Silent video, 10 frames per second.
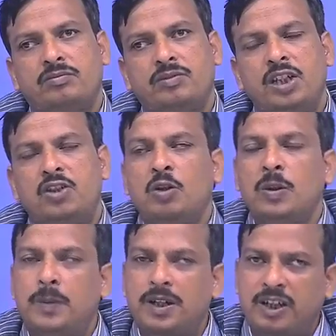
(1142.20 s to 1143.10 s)
It should be
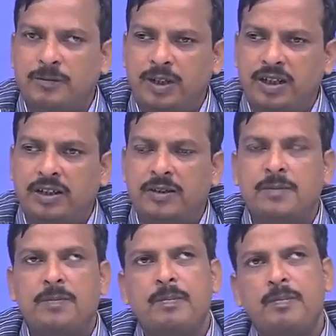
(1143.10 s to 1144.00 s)
specific,
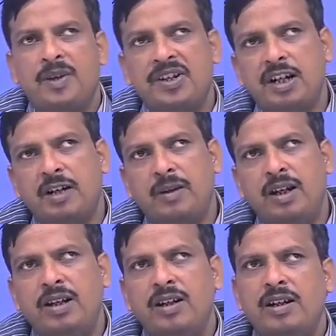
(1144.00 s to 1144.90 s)

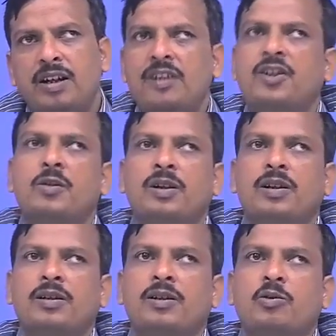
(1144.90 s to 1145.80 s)
measurable, achievable.
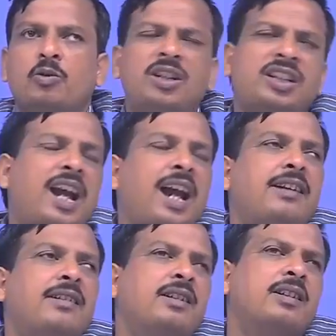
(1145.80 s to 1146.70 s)
We
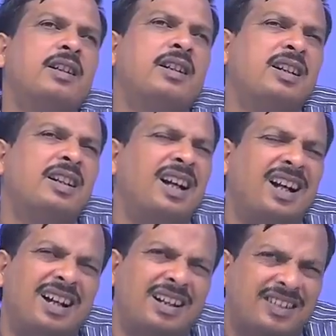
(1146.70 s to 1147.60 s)
said
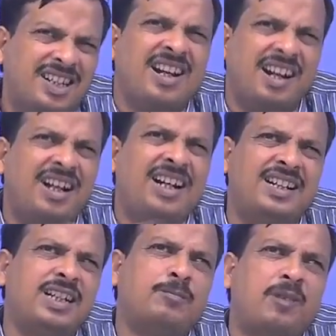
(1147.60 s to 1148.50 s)
generally it
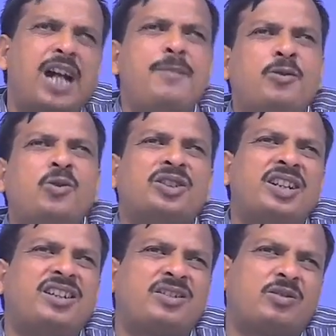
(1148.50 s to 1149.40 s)
is 5 to
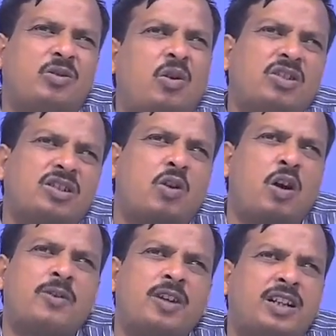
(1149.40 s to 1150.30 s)
6 course
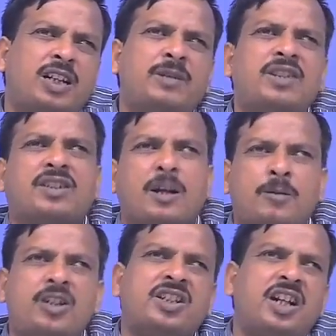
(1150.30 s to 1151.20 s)
objective is
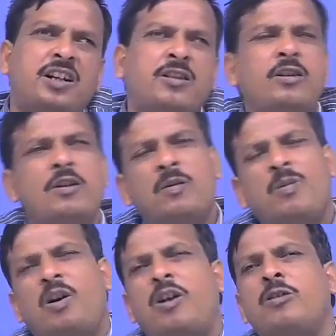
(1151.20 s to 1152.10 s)
sufficient
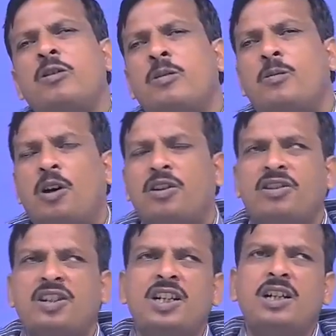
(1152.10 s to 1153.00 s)
for
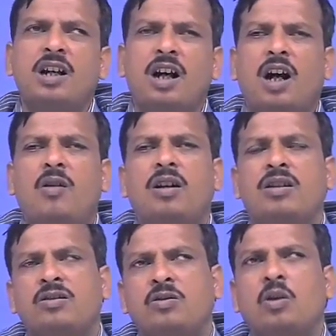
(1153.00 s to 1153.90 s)

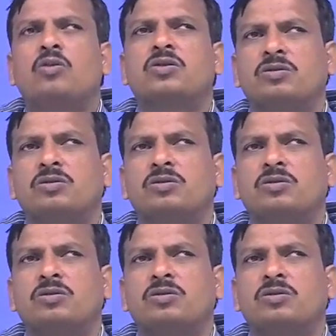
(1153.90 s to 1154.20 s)
40-hour course.